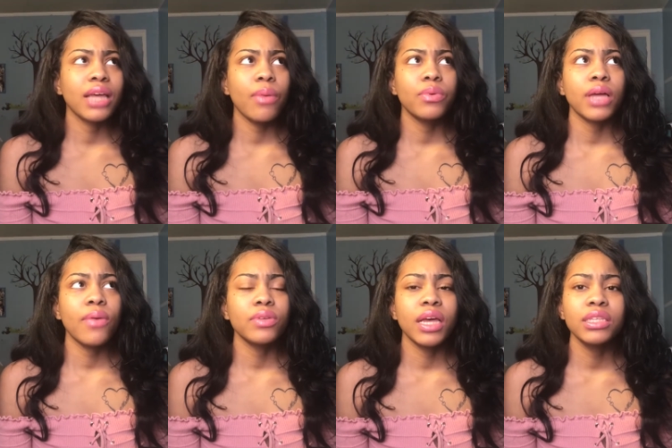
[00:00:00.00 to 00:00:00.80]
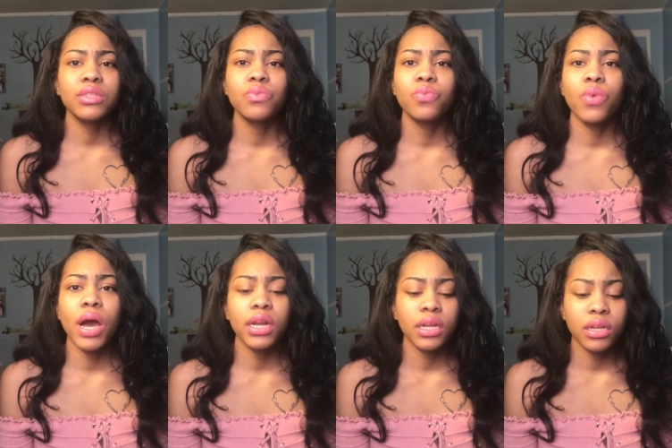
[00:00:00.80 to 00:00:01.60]
I just
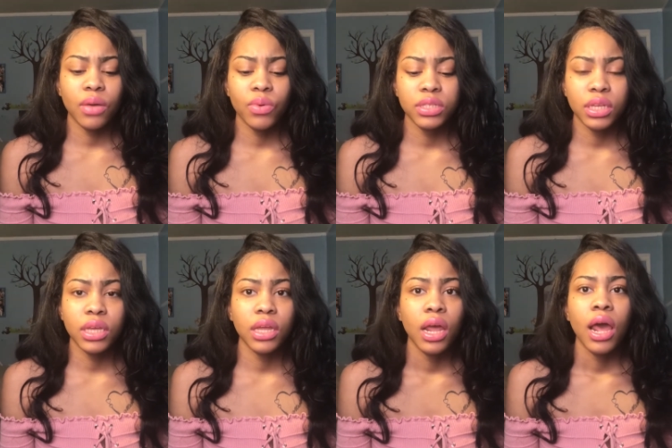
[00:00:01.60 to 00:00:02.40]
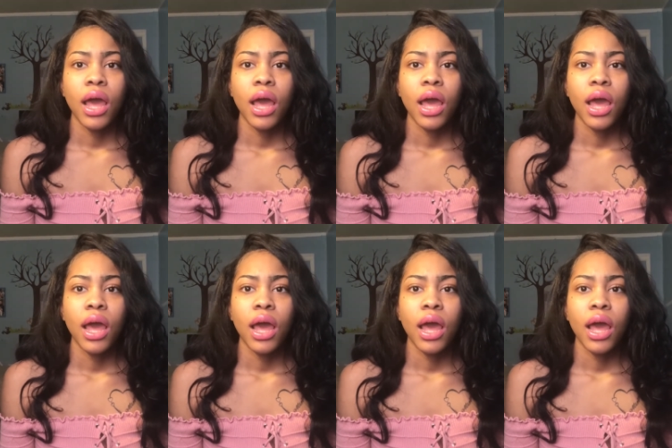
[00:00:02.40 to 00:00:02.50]
wanted, once again,